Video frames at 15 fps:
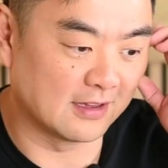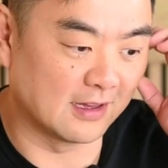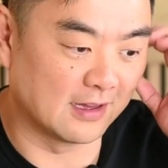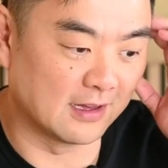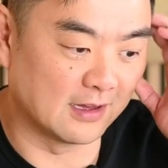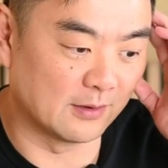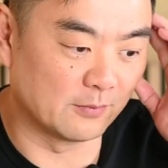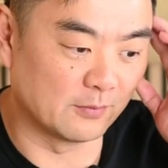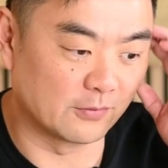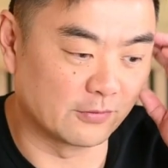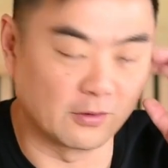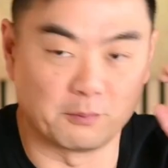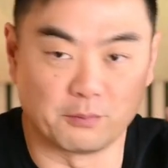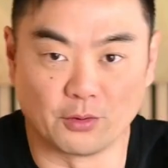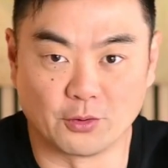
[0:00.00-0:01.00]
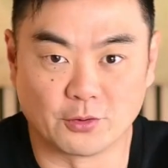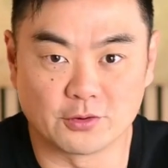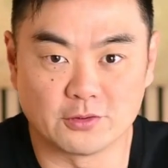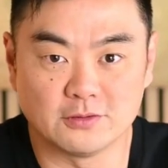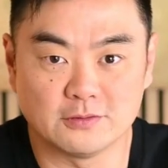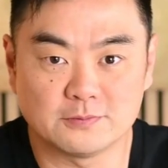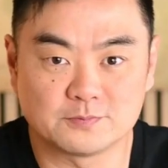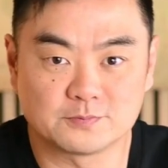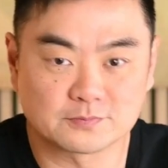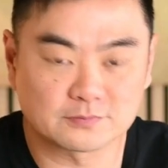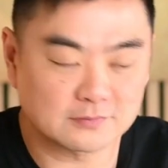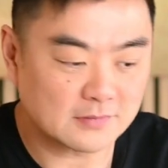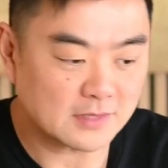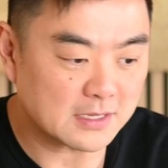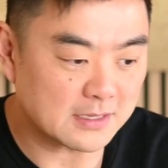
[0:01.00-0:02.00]
from Portal,
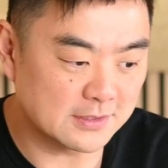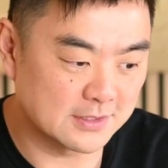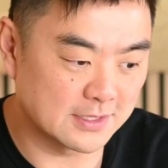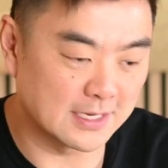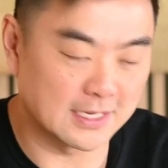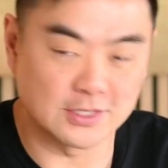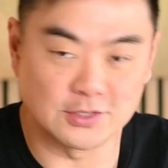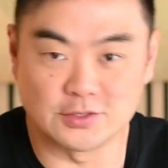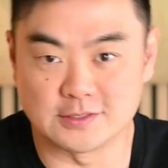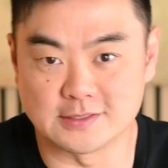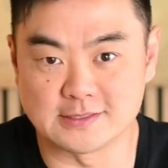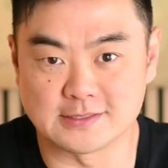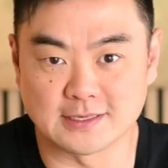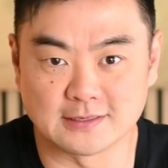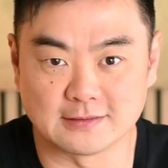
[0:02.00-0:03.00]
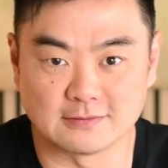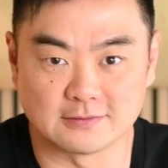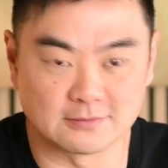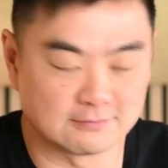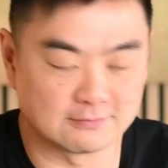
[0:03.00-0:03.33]
so that users can